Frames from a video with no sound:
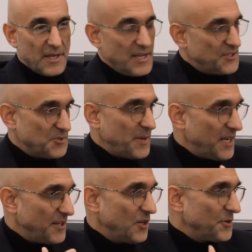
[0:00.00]
And he says,
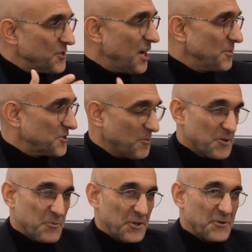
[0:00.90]
man, your job is so
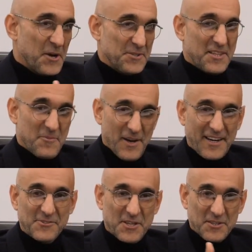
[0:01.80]
much more interesting than mine.
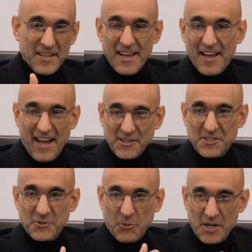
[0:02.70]
I'll
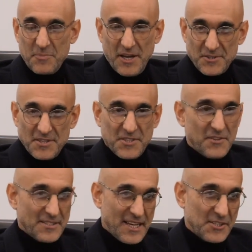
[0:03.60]
see 20 patients and
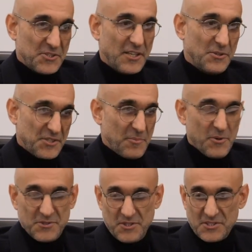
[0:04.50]
there's not a single sick
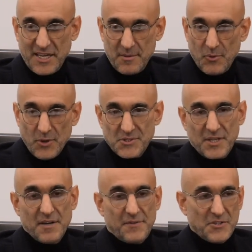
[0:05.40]
person. It's kind of boring
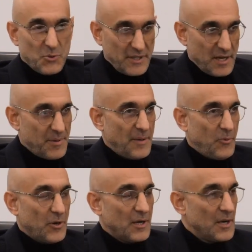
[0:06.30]
stuff and he's doing a lot of
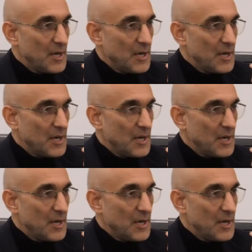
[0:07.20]
paperwork.